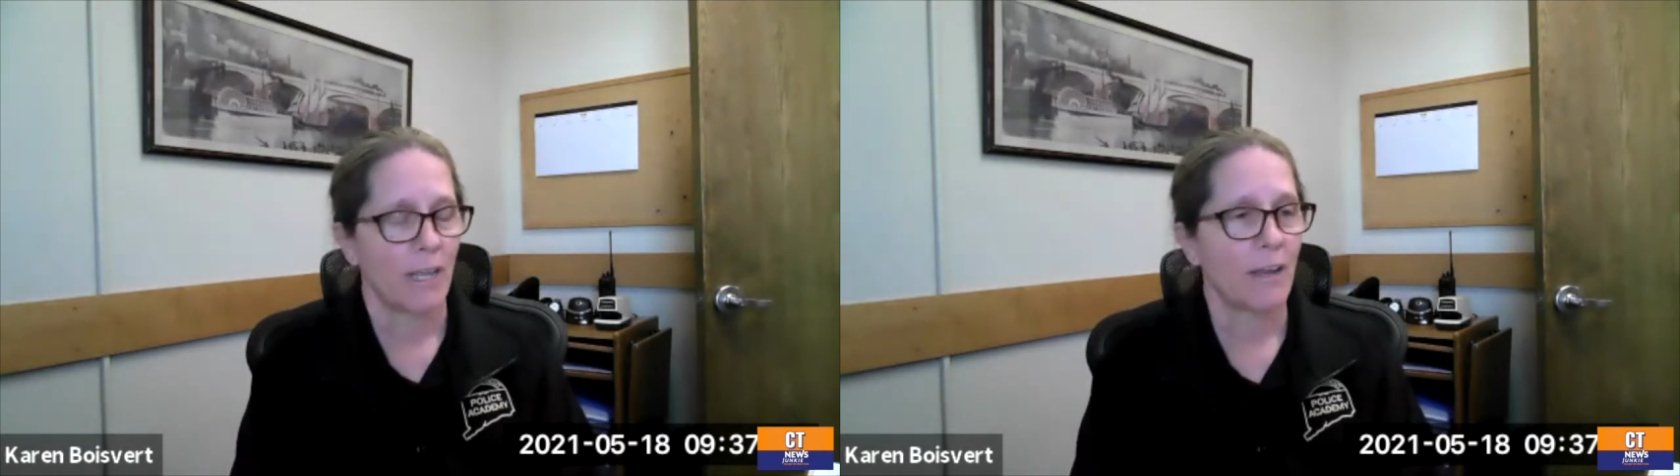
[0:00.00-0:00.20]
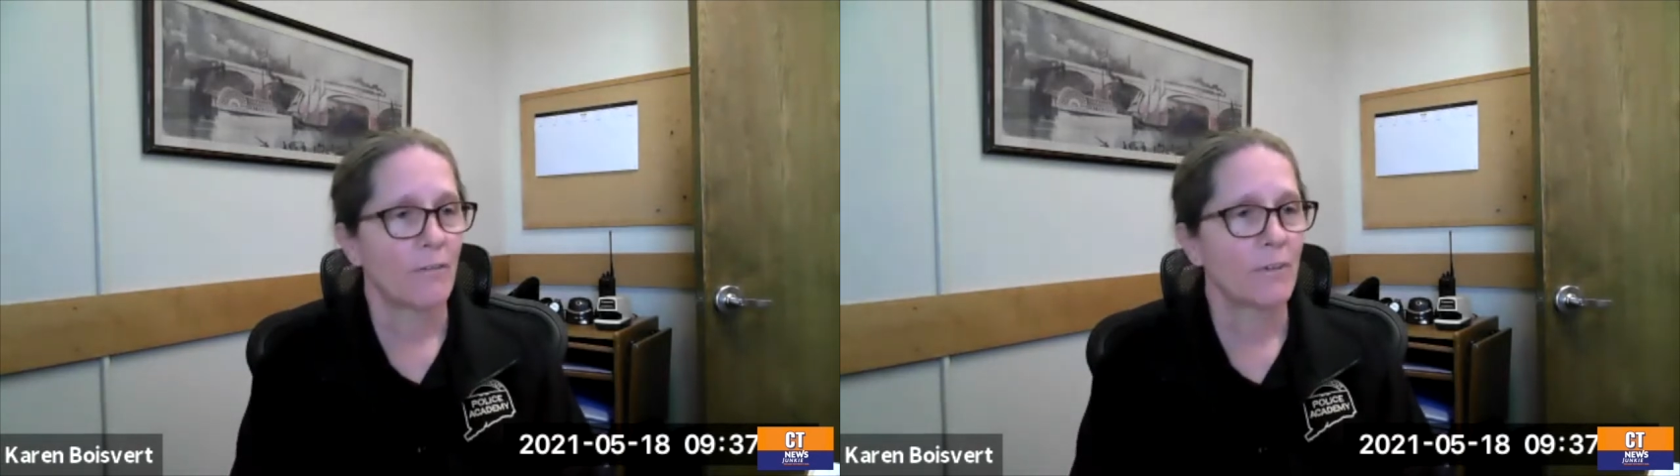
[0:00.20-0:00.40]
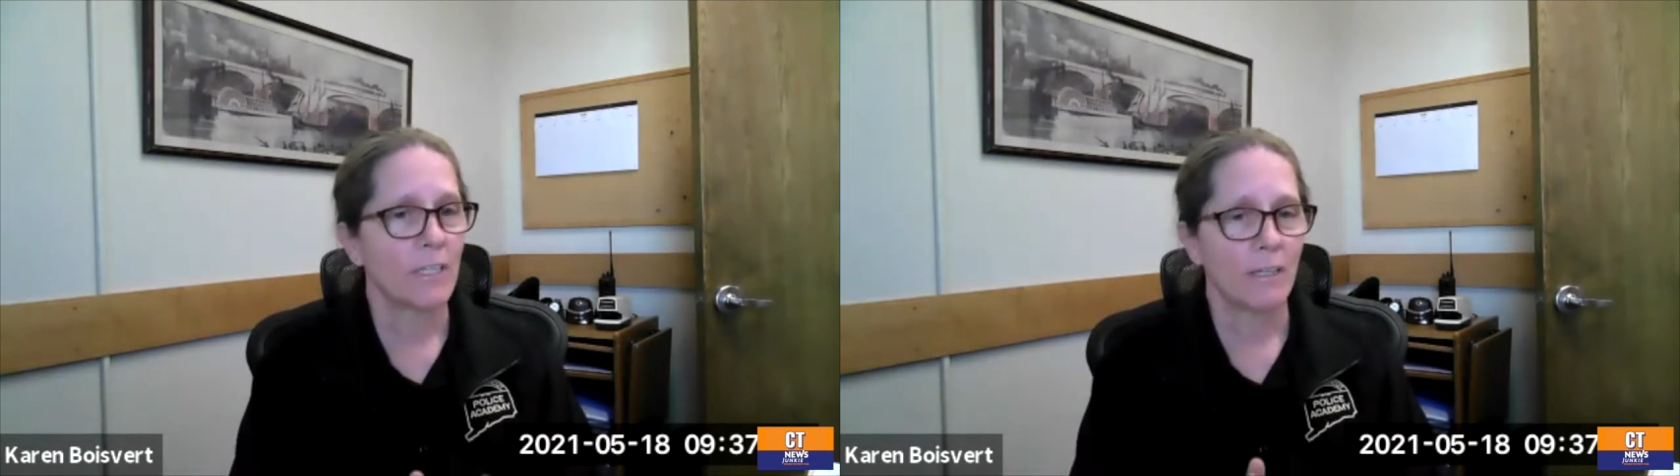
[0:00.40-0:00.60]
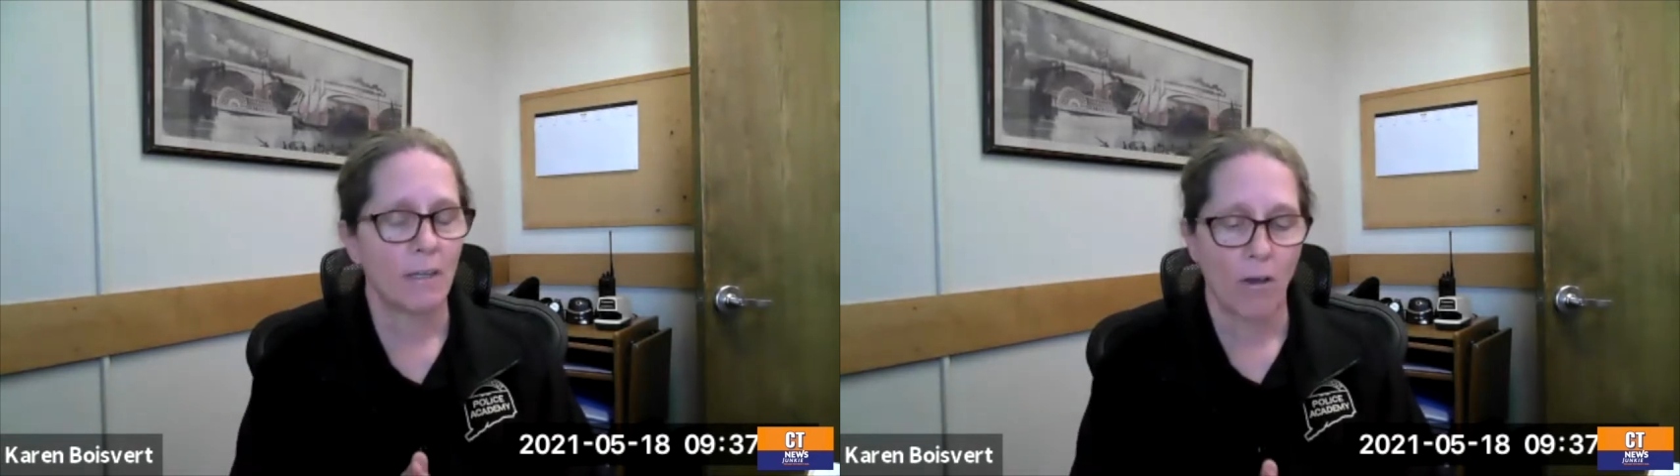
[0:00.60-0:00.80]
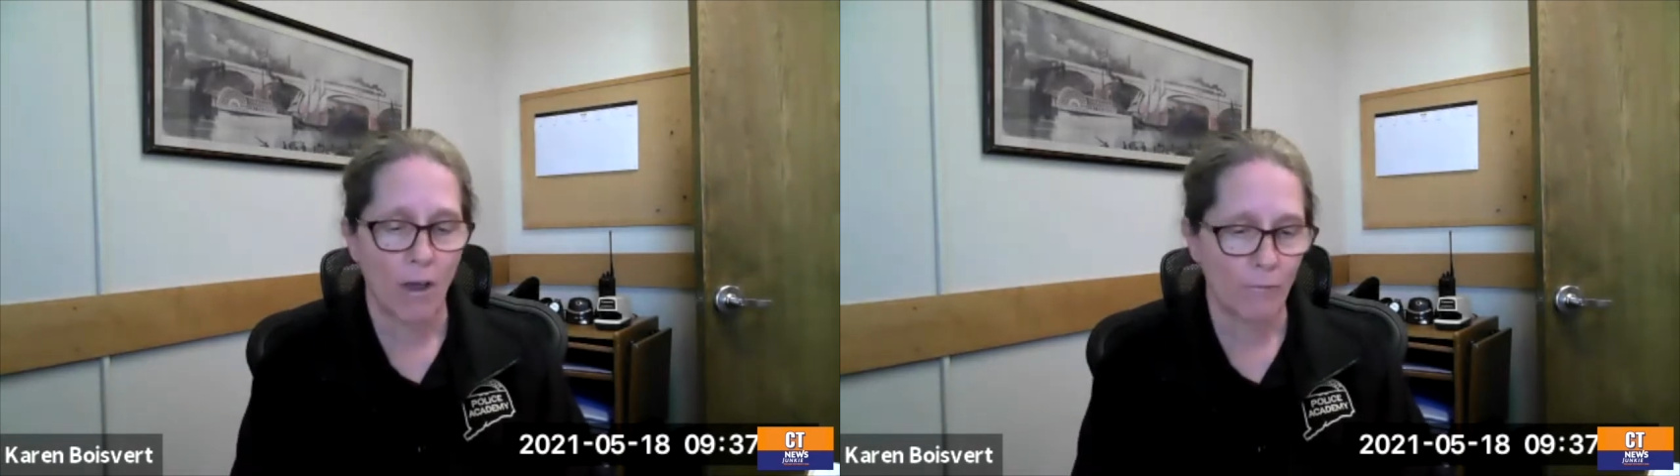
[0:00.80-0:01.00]
every
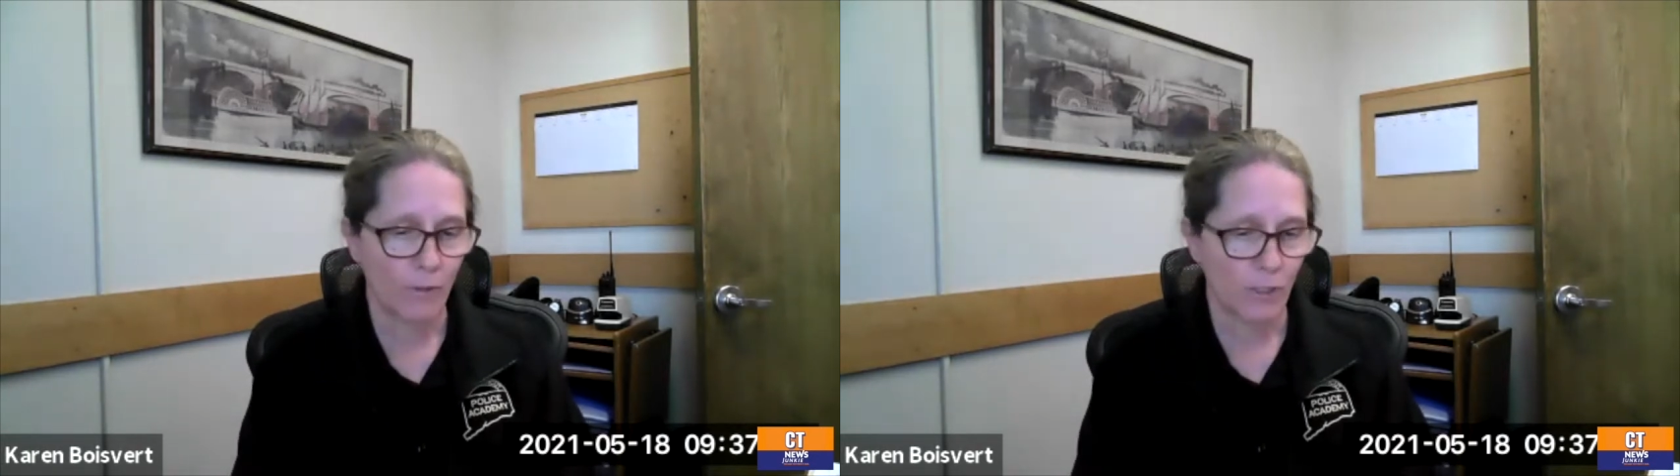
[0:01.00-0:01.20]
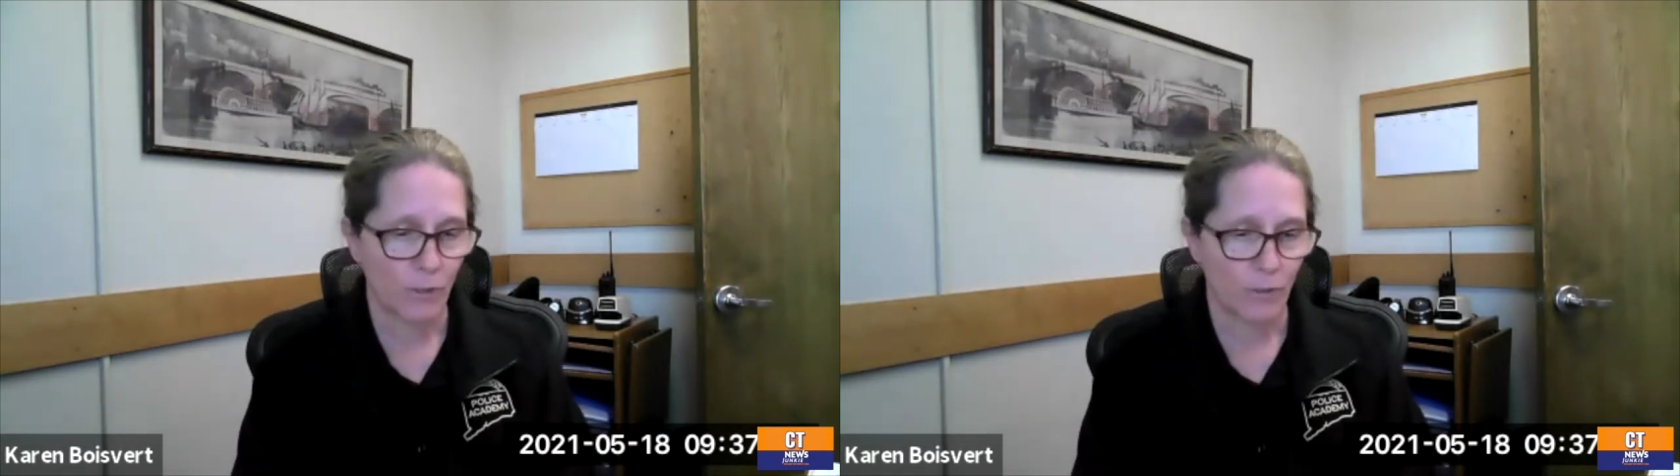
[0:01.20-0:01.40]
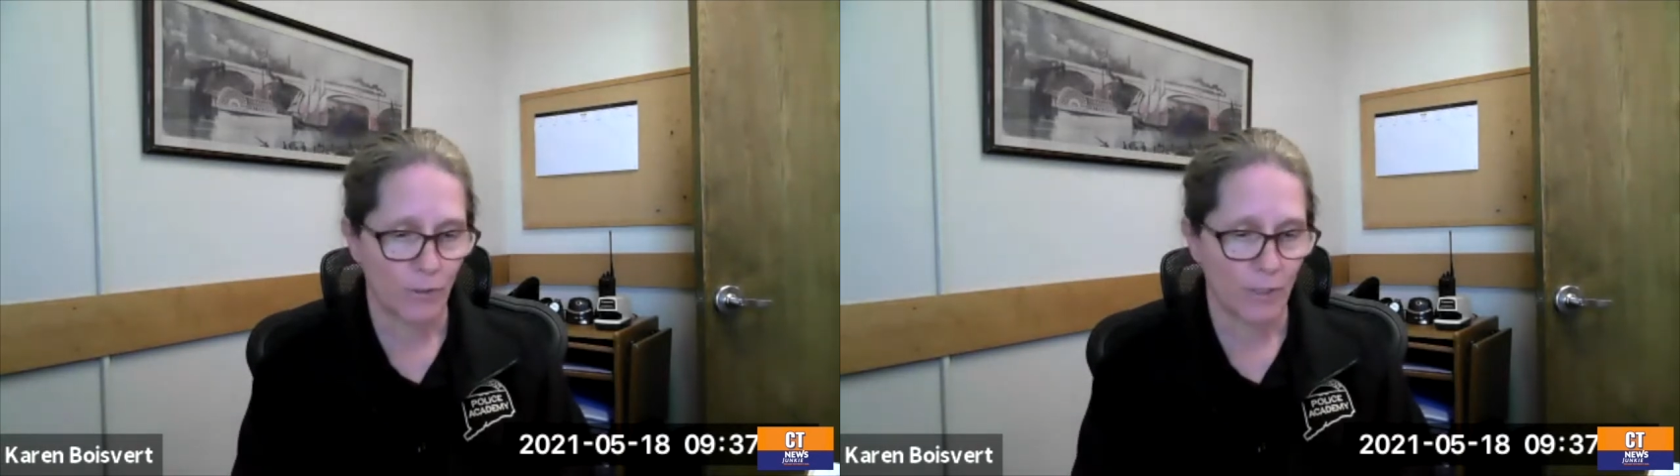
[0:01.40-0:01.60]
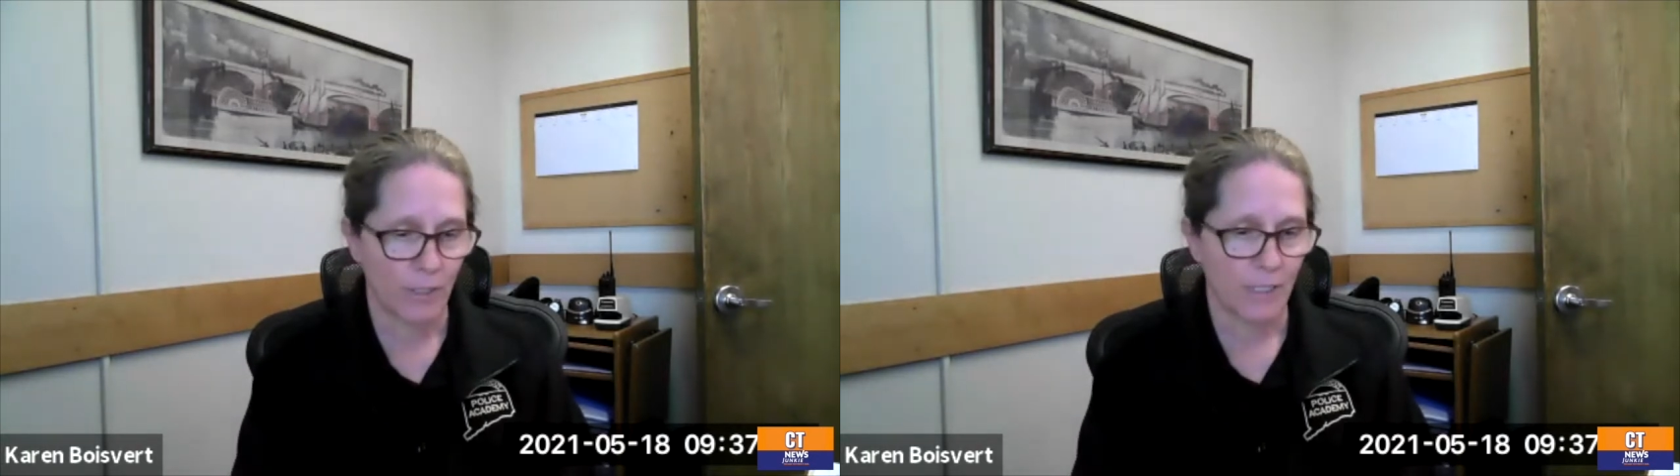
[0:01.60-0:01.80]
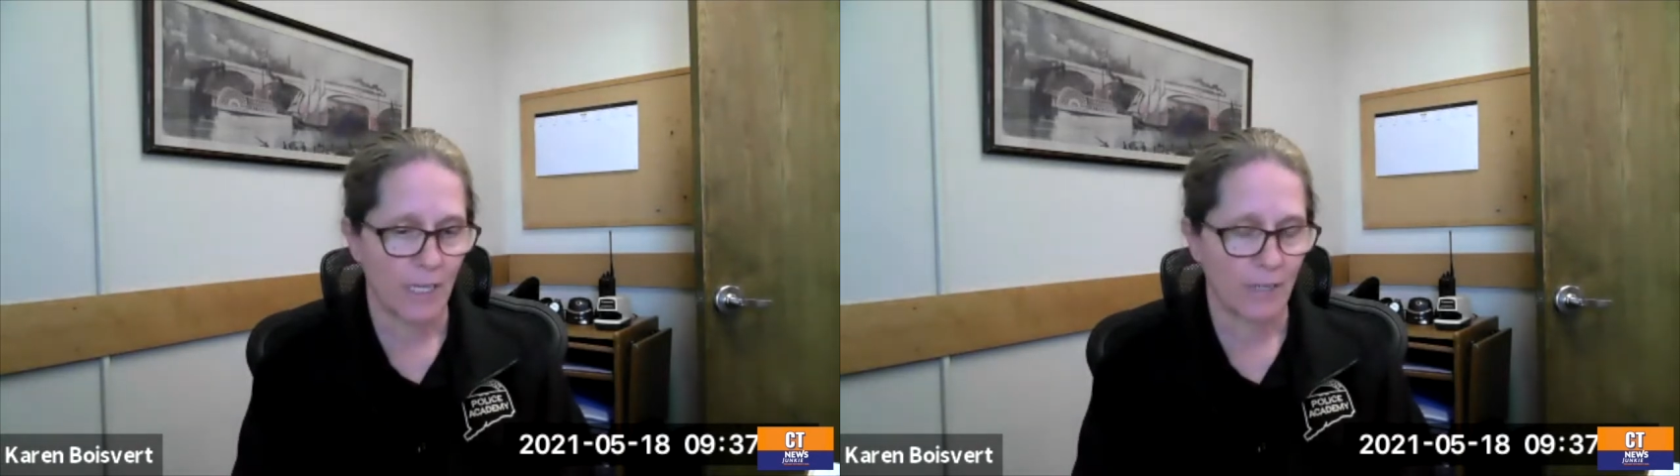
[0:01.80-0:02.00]
officer in the state of